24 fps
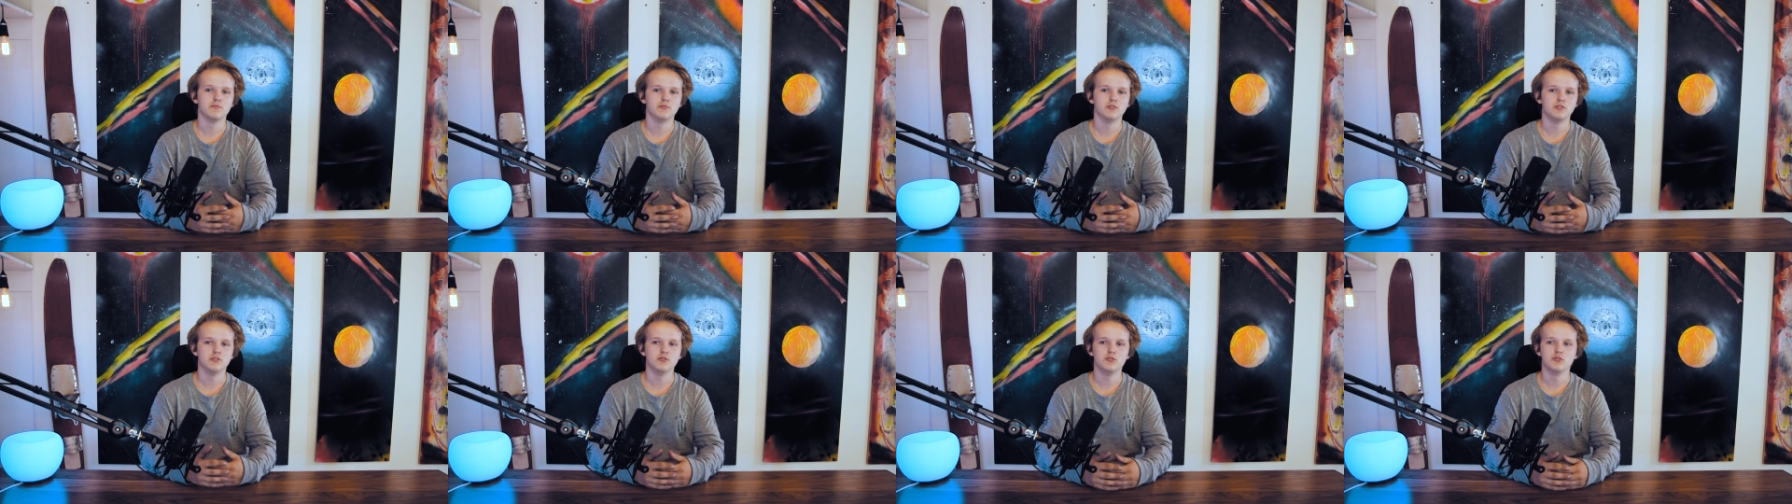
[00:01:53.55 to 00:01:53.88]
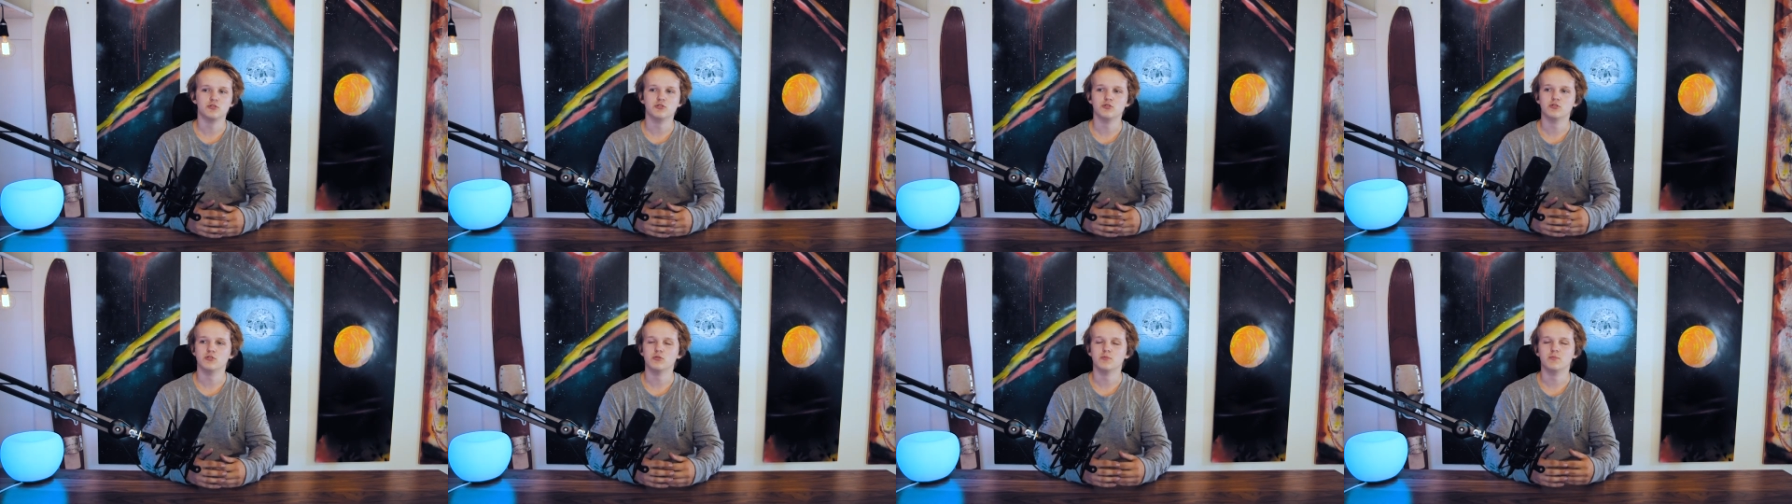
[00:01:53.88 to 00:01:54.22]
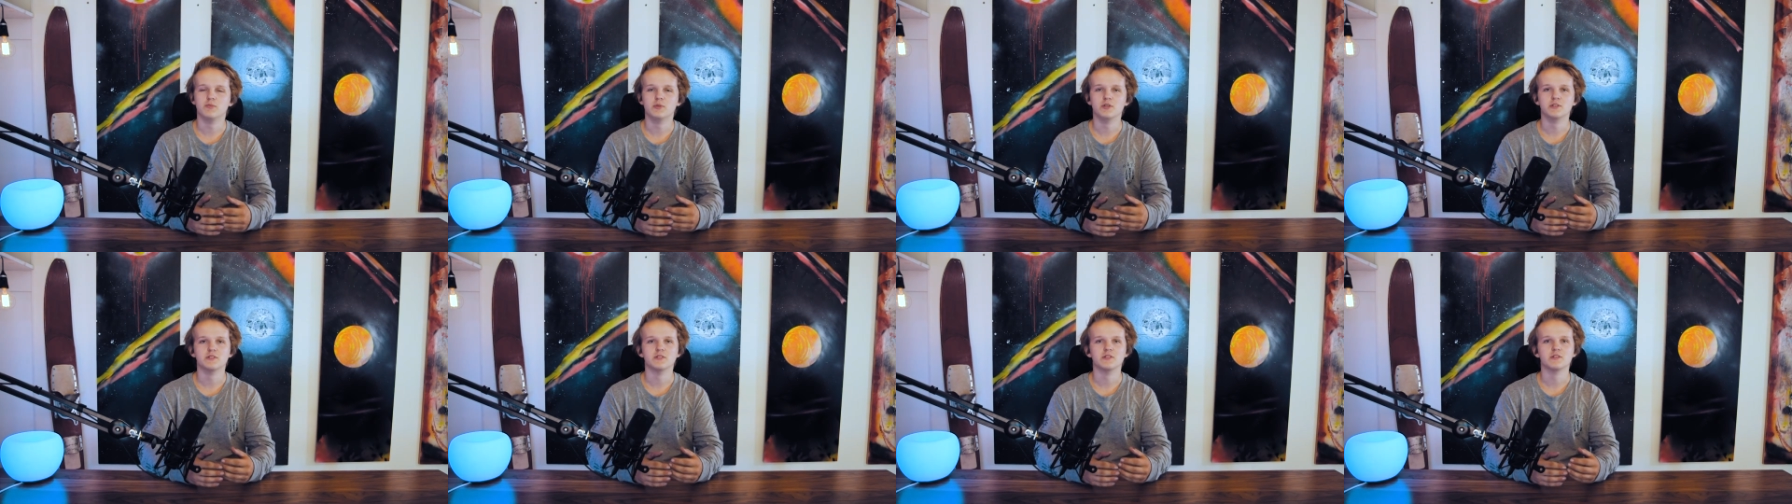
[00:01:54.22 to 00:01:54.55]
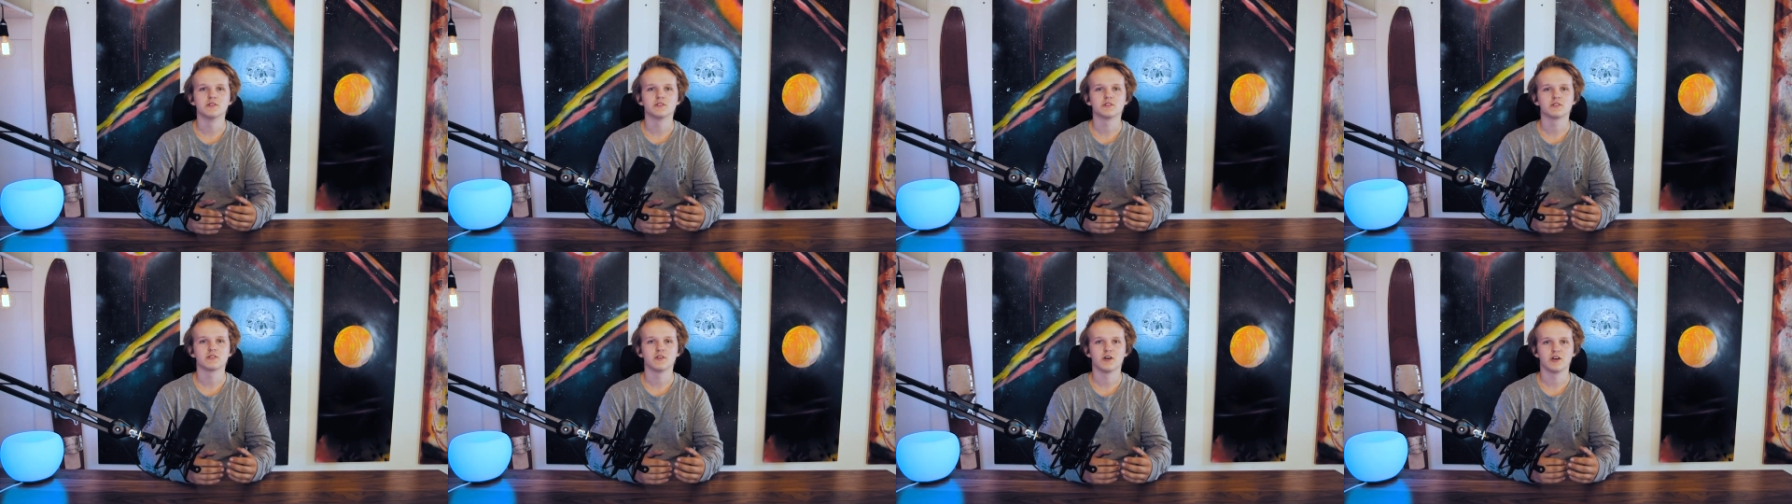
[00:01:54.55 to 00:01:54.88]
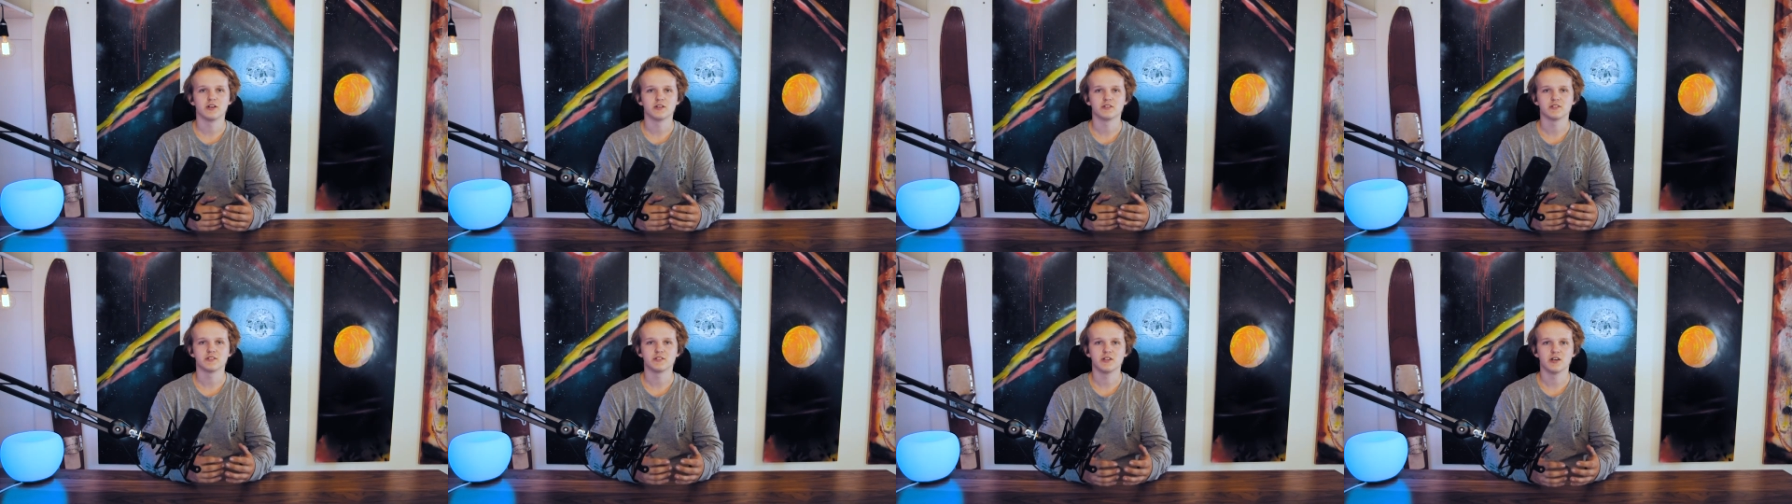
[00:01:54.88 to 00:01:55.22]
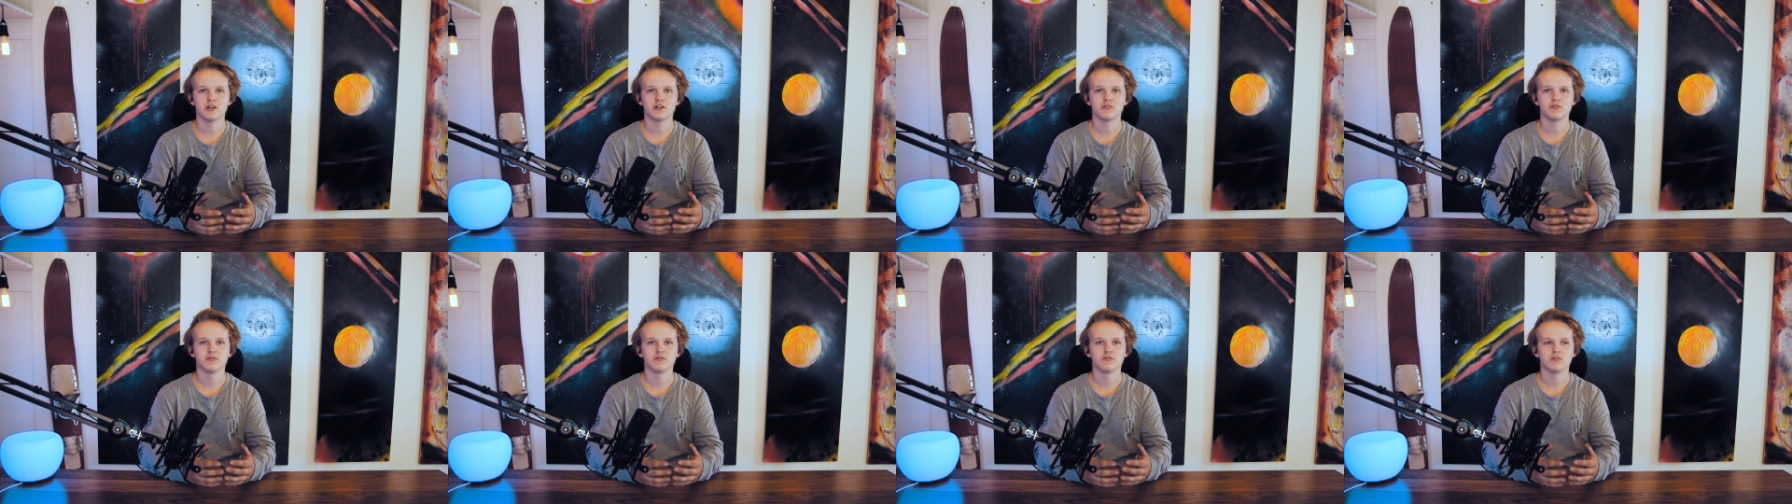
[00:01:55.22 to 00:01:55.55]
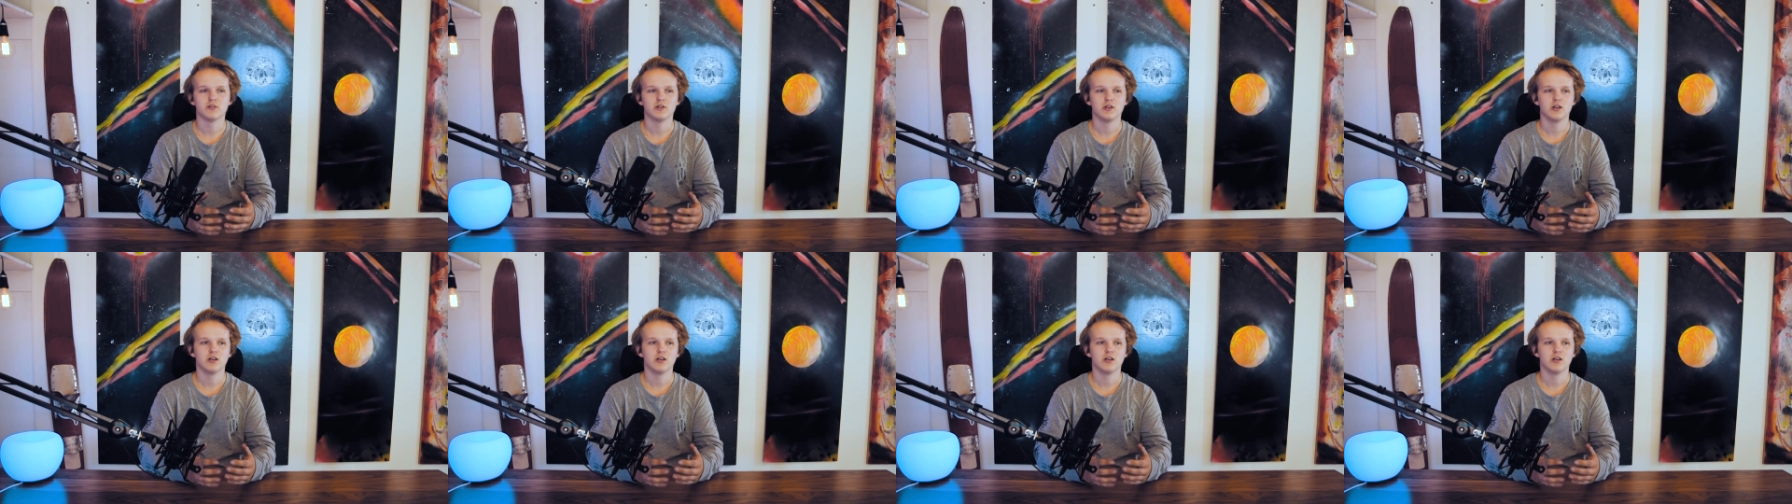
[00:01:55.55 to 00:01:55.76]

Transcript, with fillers: YouTube business kind of stuff,